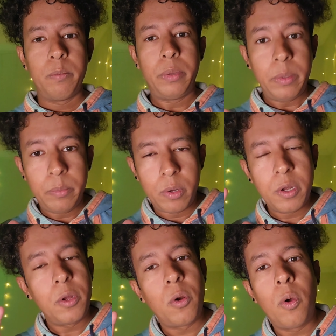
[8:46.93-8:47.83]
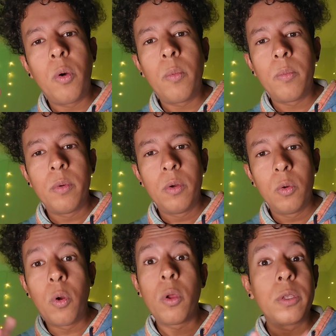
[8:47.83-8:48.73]
people in your home
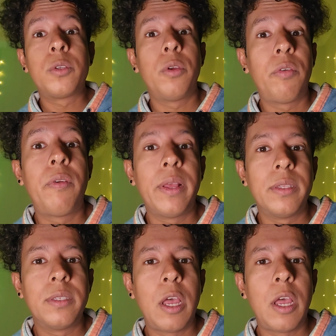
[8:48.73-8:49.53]
who are also your friends?